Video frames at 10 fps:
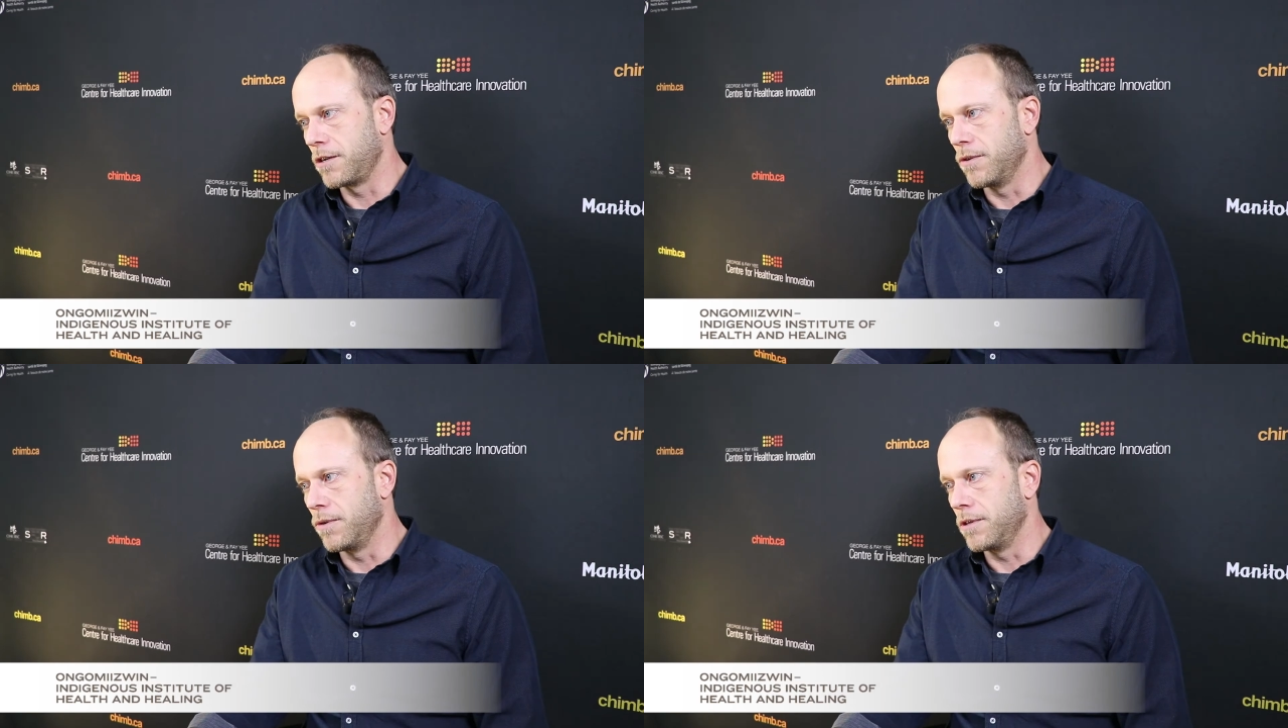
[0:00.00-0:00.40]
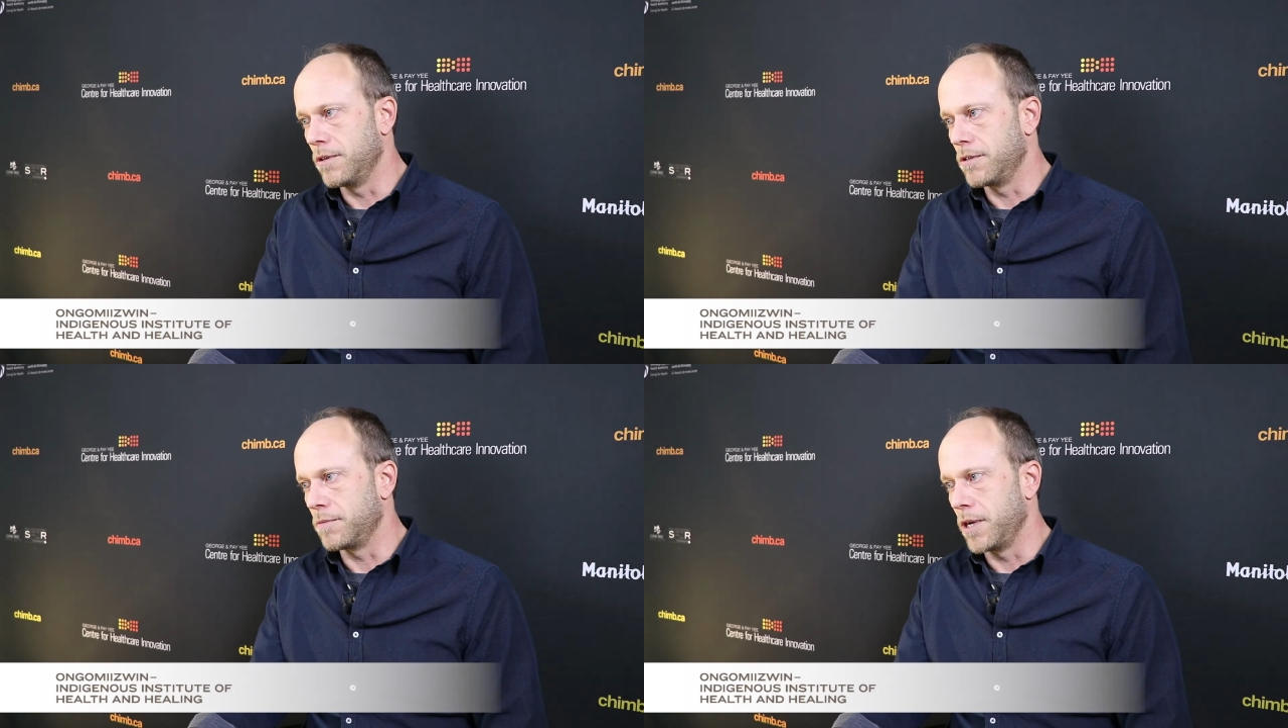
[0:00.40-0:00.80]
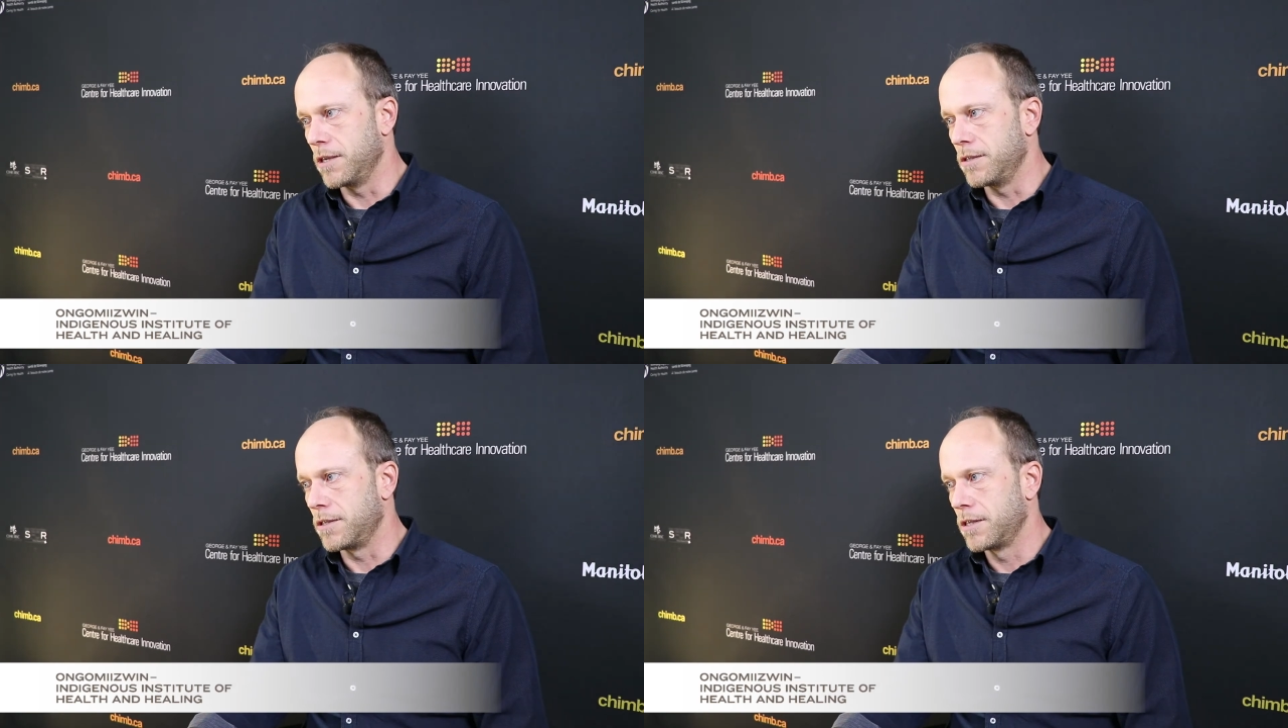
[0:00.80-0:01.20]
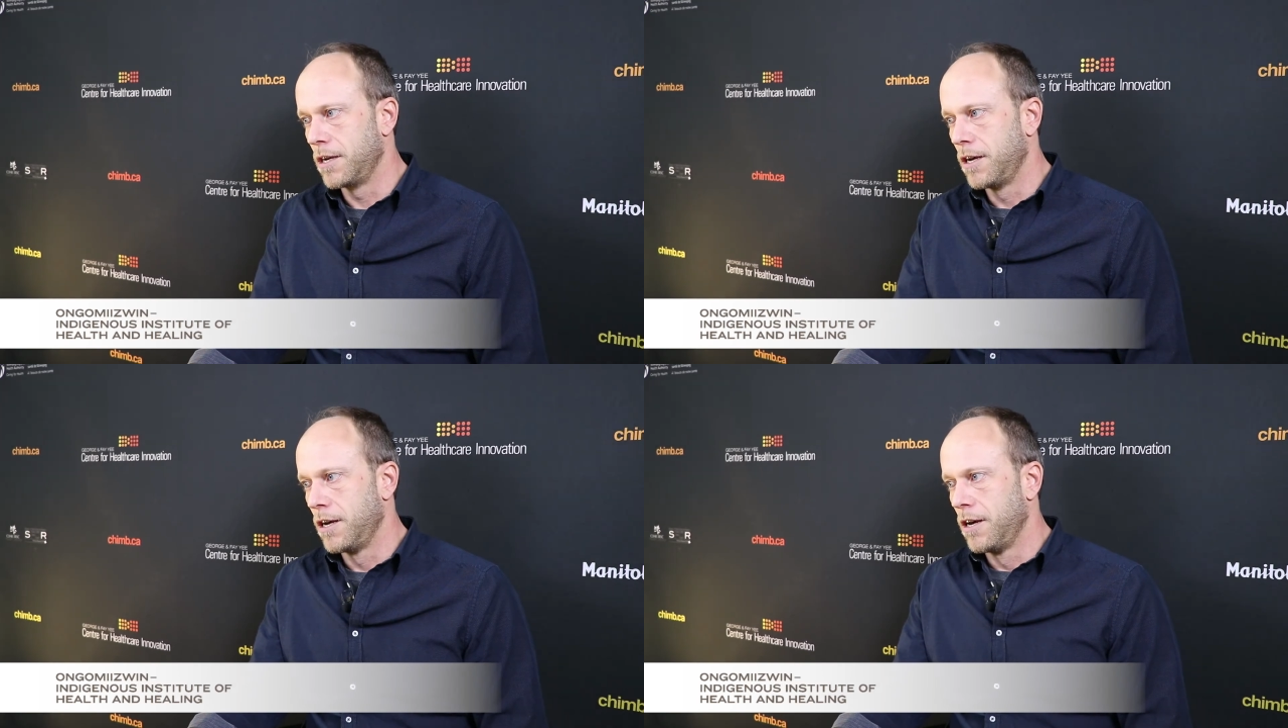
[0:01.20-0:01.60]
colonialism as
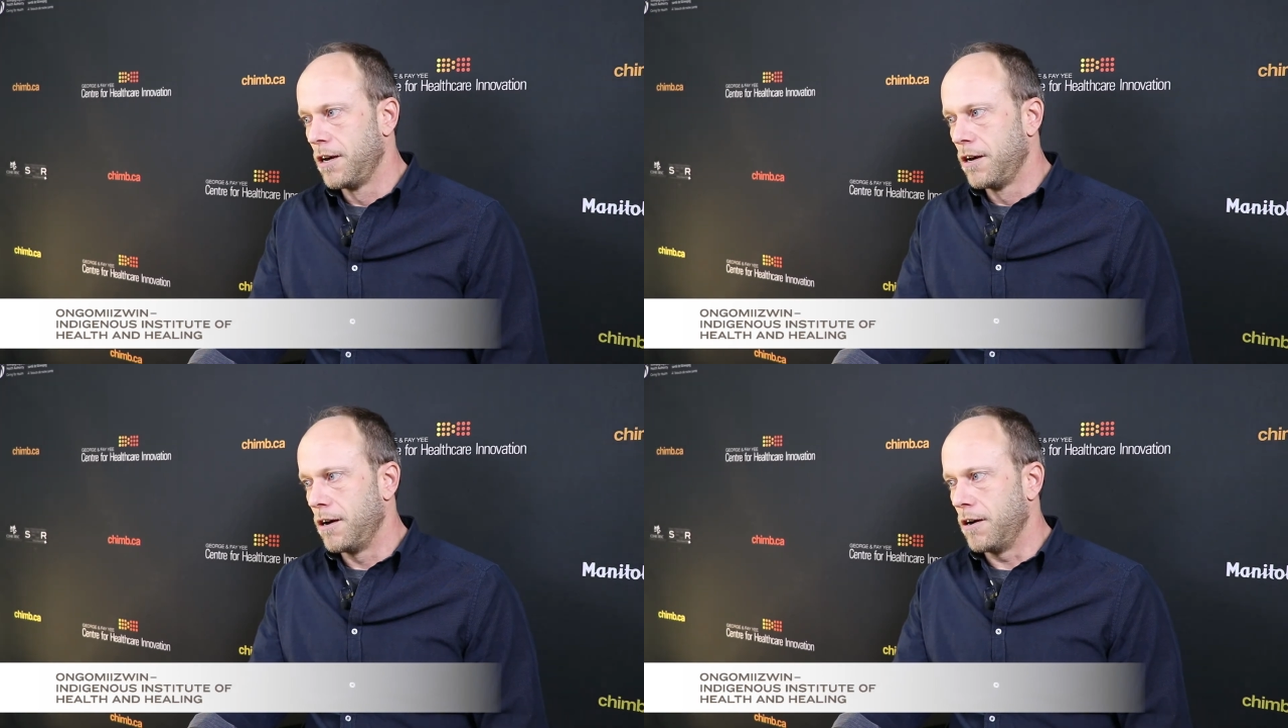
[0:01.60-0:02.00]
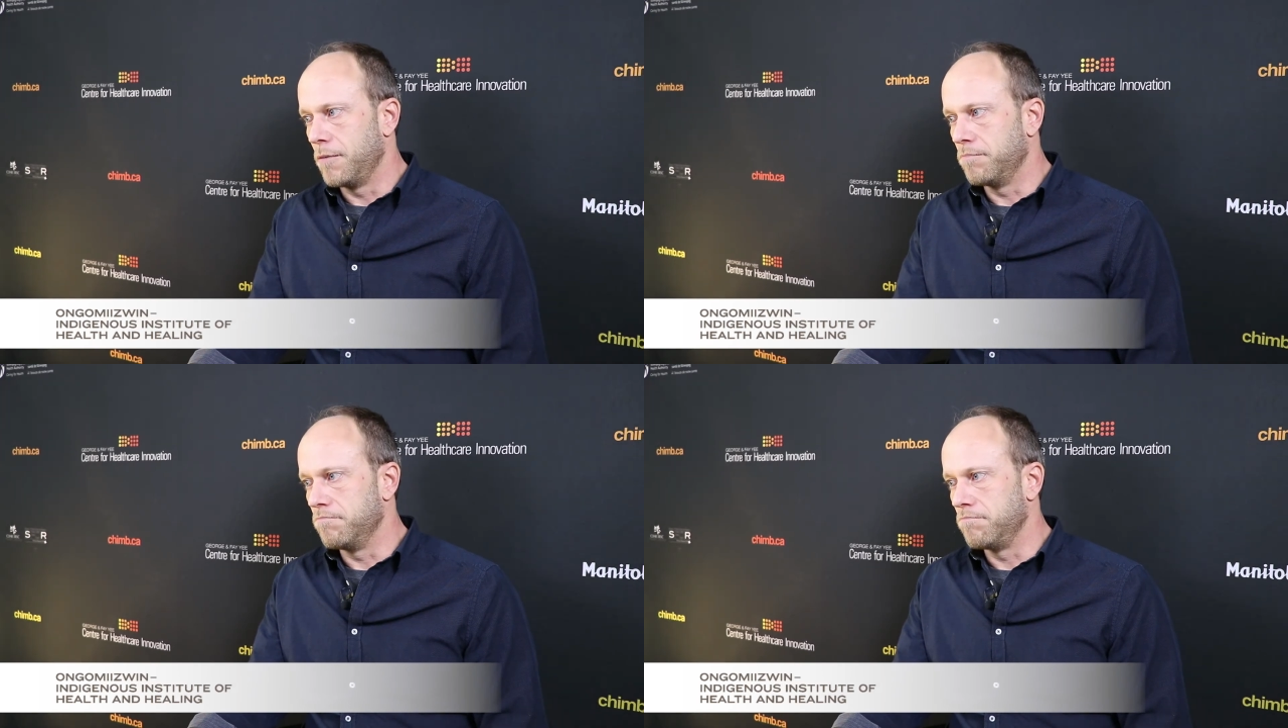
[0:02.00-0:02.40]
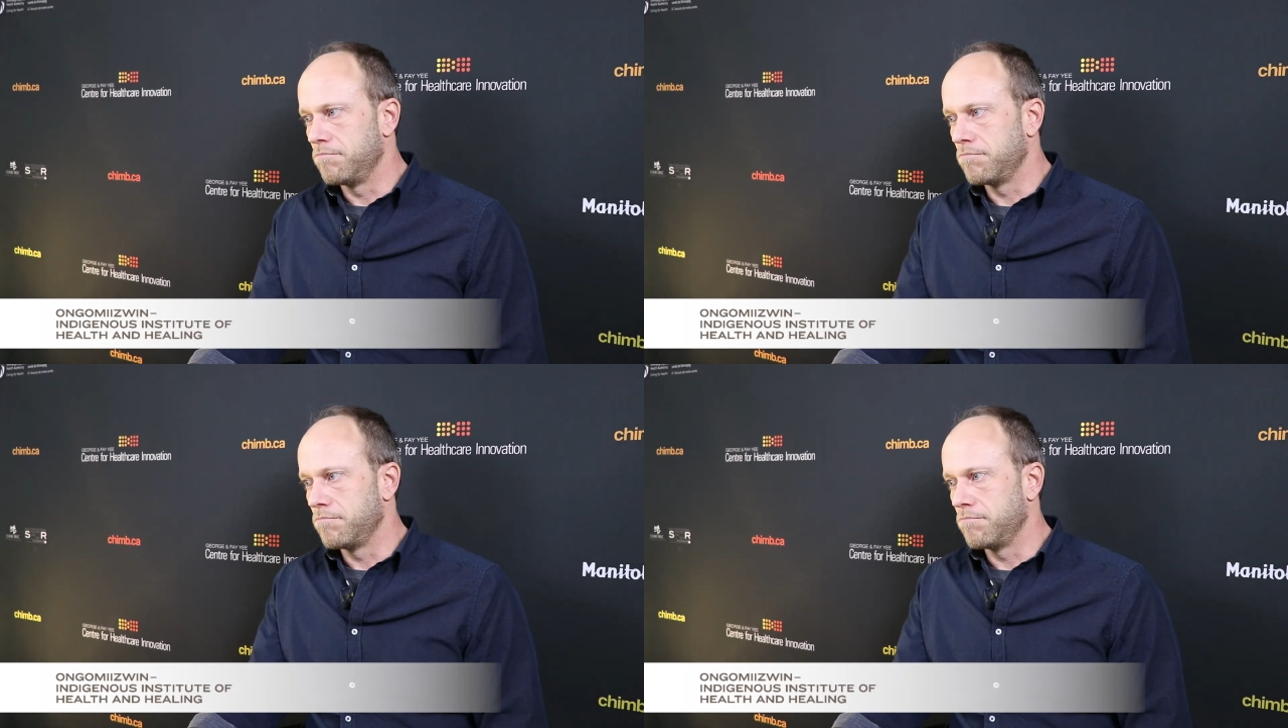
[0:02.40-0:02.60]
kind